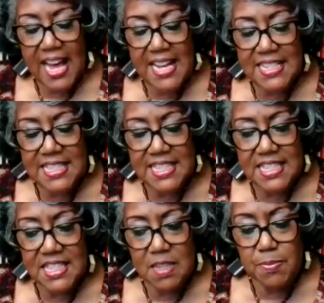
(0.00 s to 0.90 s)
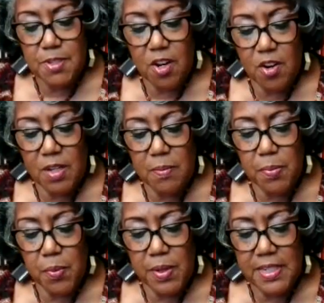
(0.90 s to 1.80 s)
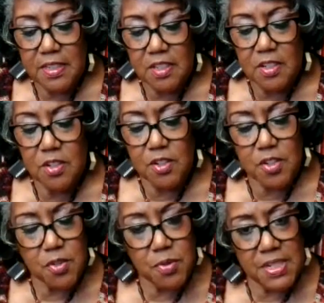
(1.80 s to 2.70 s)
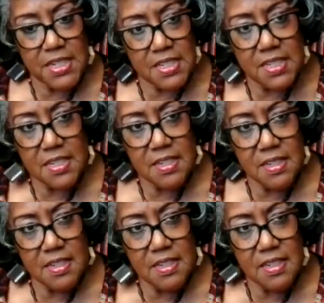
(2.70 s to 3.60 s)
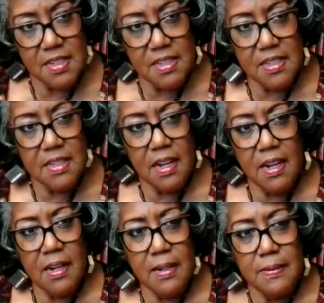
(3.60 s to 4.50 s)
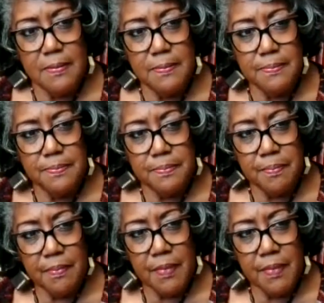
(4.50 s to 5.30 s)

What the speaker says: that the turning point to your street um